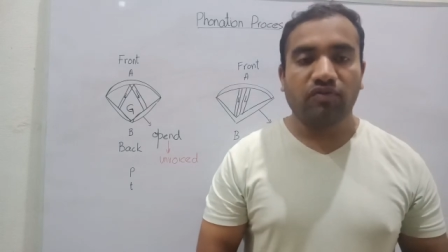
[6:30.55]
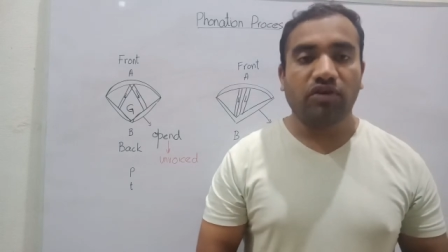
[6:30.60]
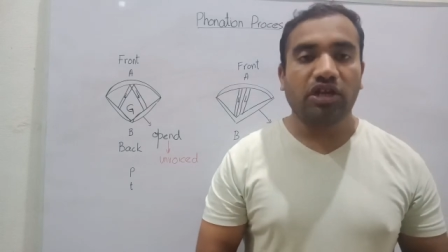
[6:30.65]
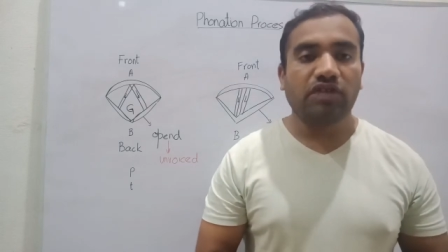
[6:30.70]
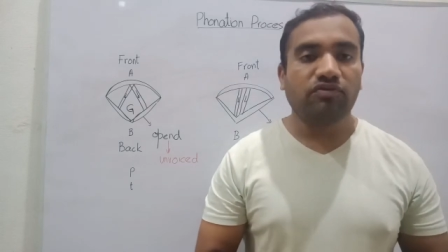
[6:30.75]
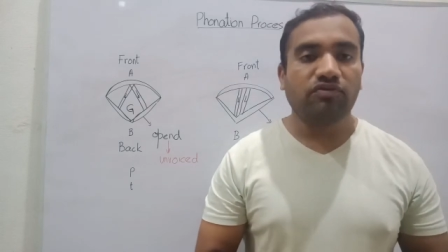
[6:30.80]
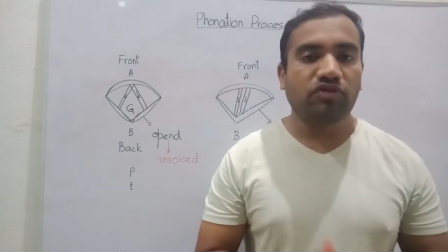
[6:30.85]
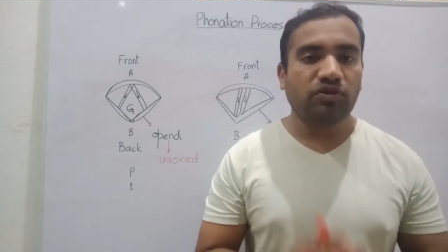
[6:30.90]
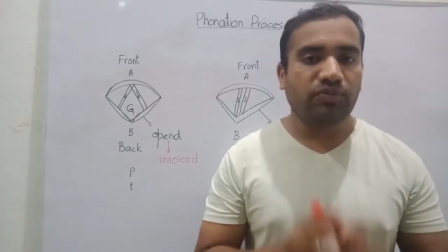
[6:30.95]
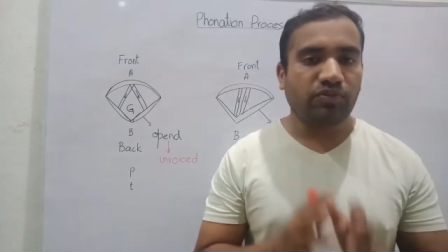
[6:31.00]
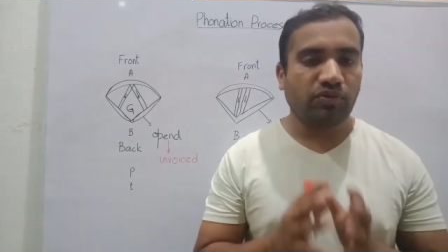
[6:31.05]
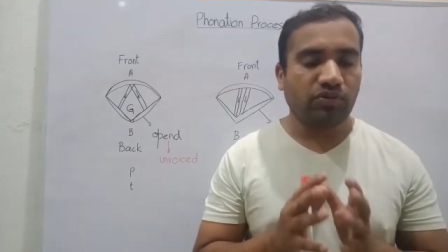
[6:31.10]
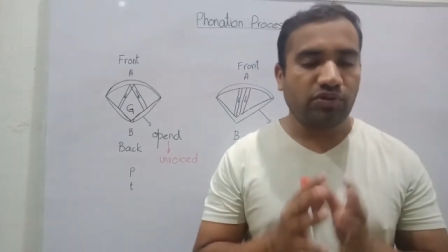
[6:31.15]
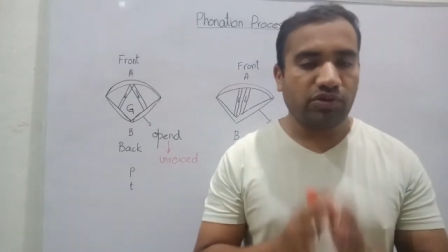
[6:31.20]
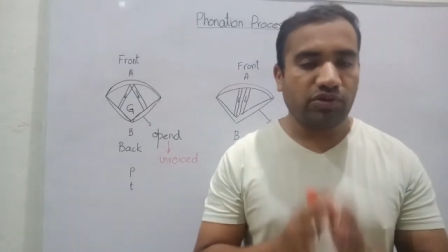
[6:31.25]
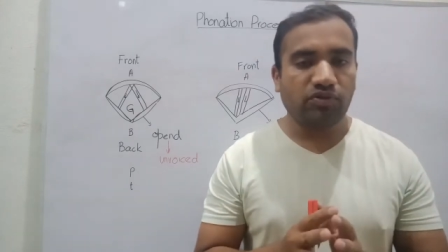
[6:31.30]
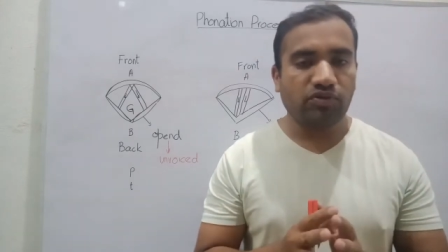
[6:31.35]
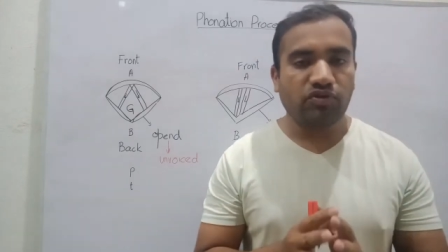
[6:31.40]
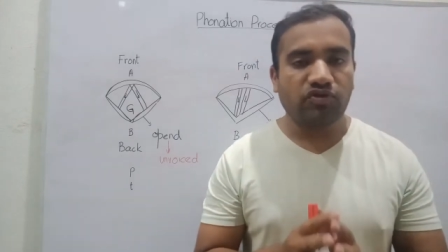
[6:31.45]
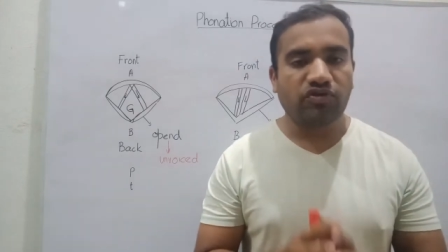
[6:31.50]
we
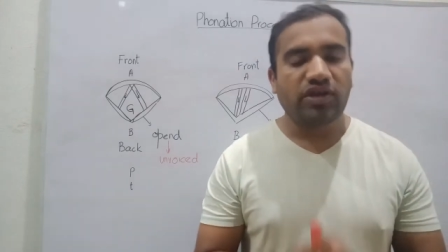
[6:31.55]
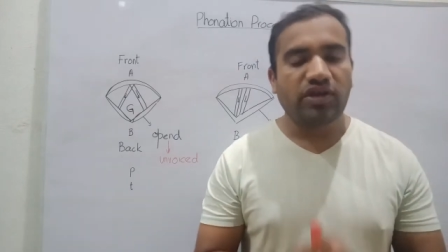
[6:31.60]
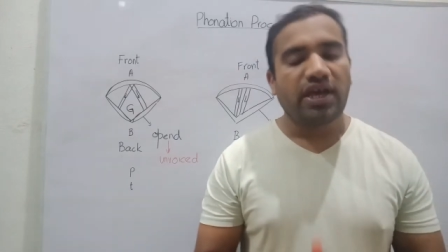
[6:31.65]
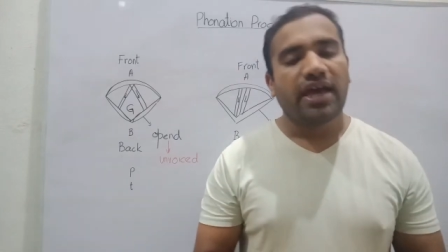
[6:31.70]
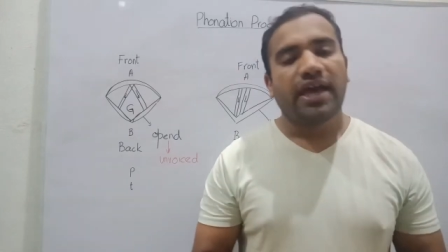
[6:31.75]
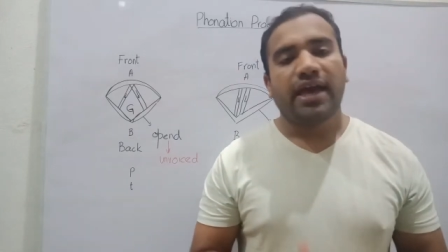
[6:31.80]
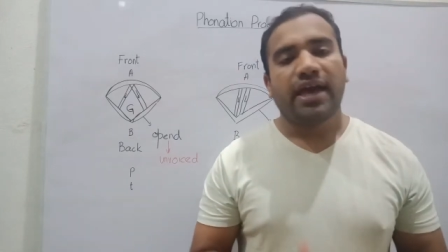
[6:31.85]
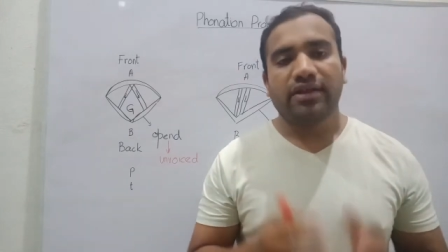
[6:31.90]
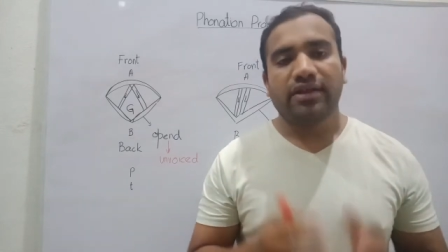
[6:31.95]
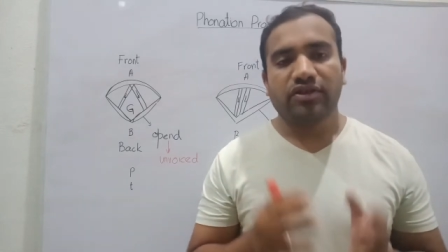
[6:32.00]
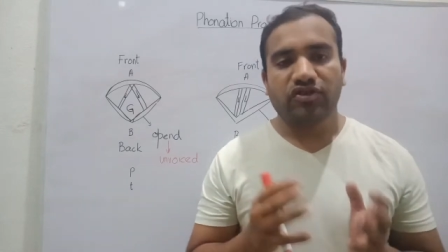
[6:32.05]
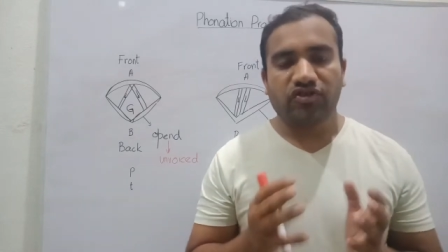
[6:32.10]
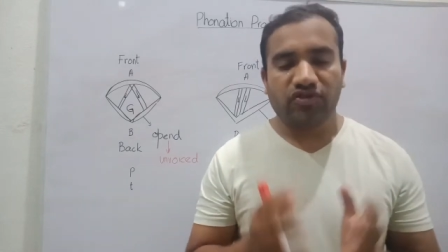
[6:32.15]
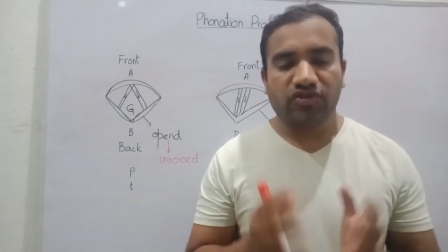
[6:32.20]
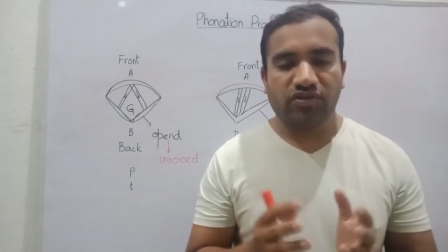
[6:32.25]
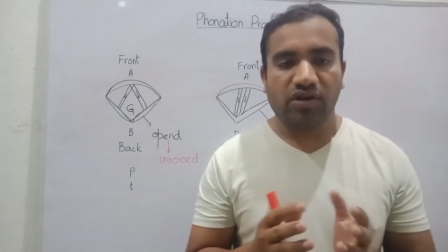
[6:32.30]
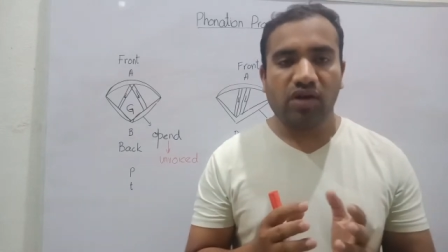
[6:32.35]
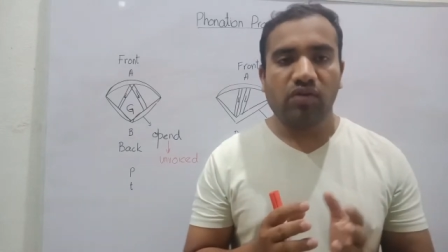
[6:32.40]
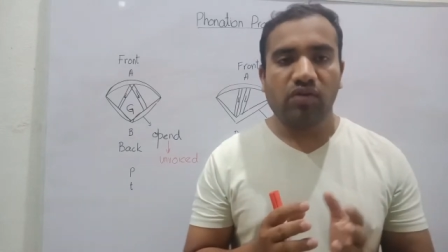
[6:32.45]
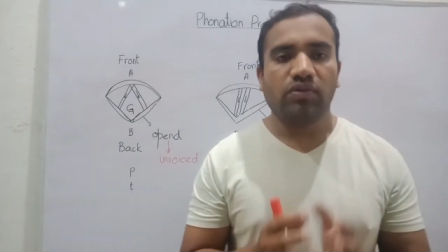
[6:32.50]
produce any
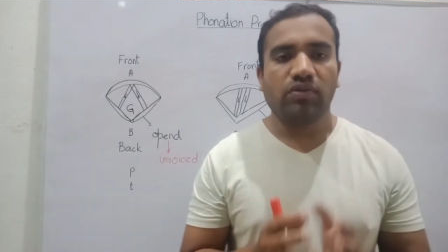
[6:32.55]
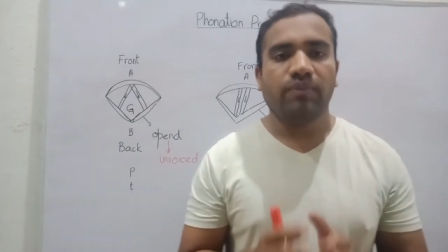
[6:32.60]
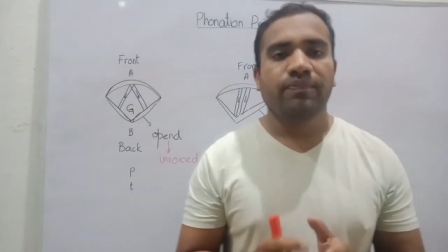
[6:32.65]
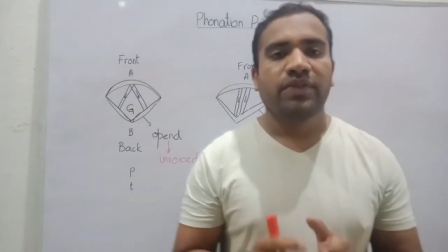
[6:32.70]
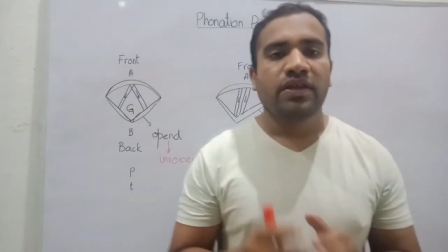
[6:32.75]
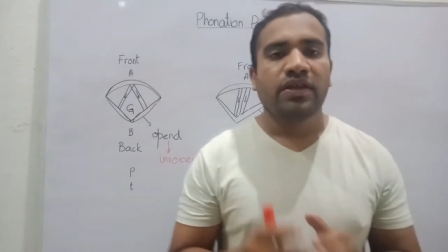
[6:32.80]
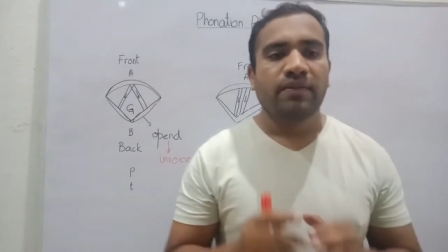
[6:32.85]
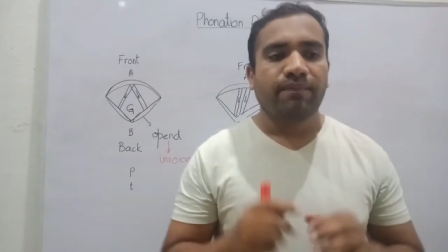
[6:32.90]
sound.